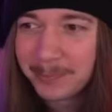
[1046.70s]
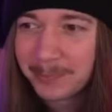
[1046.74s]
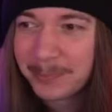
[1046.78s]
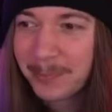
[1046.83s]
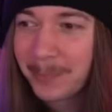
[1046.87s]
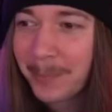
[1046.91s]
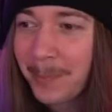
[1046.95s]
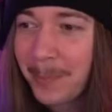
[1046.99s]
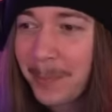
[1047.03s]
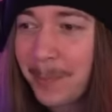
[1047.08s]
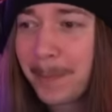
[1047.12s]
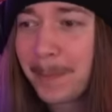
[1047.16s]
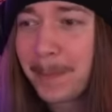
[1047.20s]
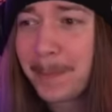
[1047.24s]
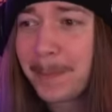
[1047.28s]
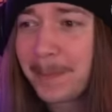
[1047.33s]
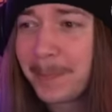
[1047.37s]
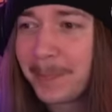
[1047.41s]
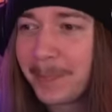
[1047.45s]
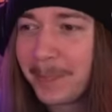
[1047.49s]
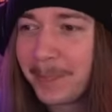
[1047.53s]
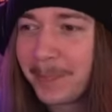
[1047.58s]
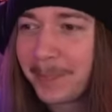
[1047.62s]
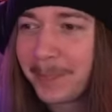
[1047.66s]

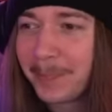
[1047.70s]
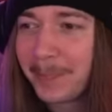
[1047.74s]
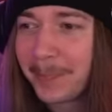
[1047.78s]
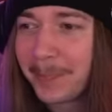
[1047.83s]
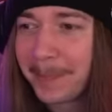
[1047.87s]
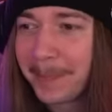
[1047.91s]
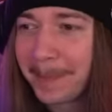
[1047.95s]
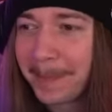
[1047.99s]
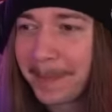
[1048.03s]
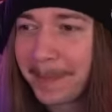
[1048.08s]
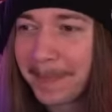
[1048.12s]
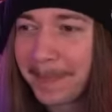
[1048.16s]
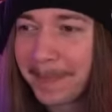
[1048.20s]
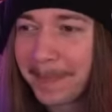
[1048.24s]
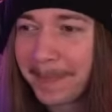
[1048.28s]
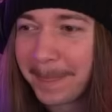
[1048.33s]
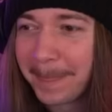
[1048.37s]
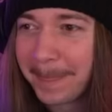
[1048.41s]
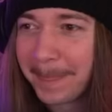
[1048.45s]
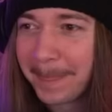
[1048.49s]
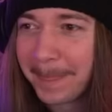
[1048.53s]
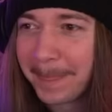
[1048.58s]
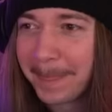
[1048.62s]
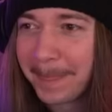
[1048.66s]

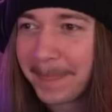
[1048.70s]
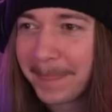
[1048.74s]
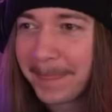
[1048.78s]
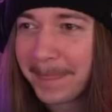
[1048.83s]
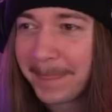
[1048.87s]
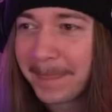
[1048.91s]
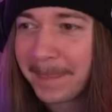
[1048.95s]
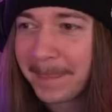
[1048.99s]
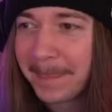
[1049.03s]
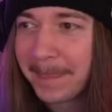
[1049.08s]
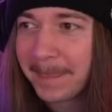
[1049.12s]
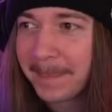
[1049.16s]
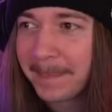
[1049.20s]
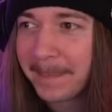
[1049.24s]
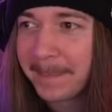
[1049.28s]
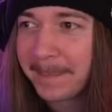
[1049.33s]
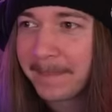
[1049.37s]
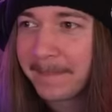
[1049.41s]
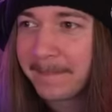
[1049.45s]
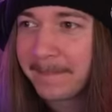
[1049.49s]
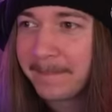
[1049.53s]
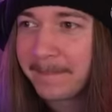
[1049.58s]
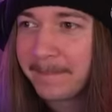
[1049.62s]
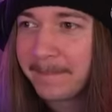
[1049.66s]

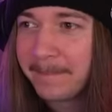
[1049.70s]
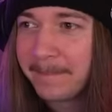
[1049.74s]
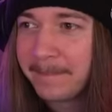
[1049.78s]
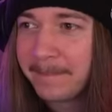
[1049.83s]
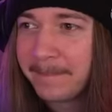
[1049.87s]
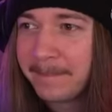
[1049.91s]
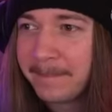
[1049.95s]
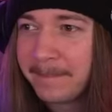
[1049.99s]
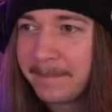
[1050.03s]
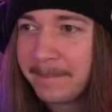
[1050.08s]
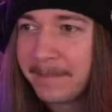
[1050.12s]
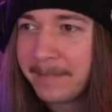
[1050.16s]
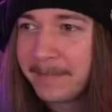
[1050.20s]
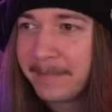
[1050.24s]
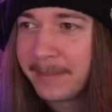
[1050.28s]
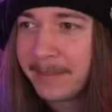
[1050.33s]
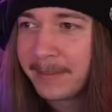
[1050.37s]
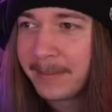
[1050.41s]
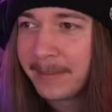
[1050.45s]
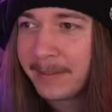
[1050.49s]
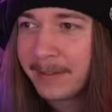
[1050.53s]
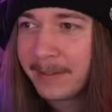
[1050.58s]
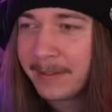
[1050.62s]
Nothing is said.